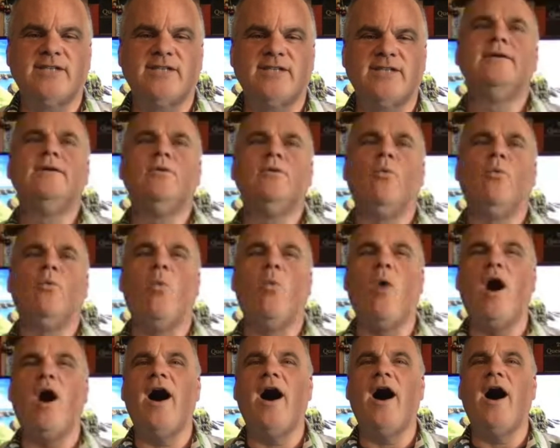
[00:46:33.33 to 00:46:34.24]

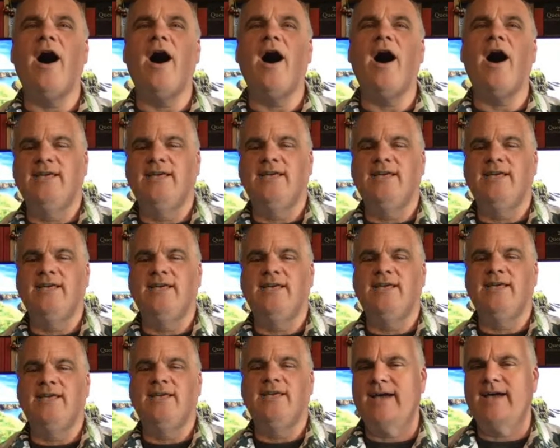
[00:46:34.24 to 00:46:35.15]
why it's giving
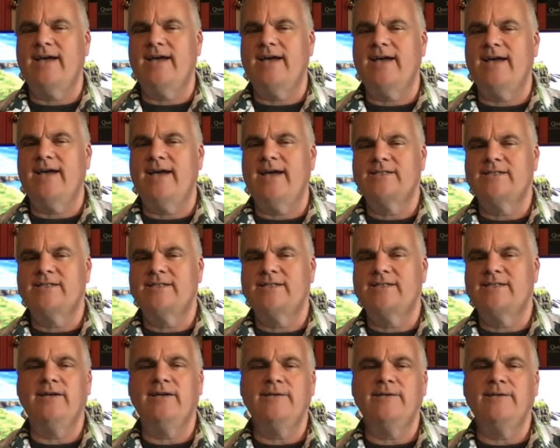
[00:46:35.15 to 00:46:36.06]
the answer it's
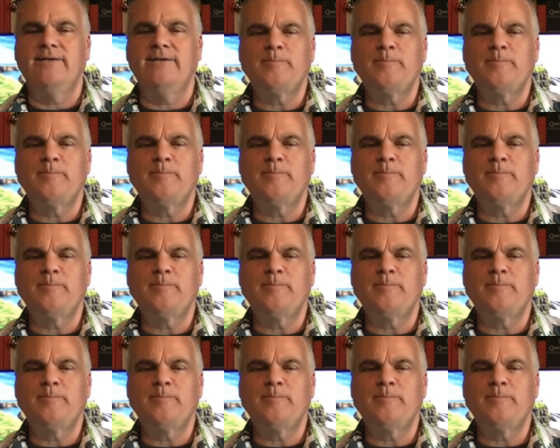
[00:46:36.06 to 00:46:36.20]
giving,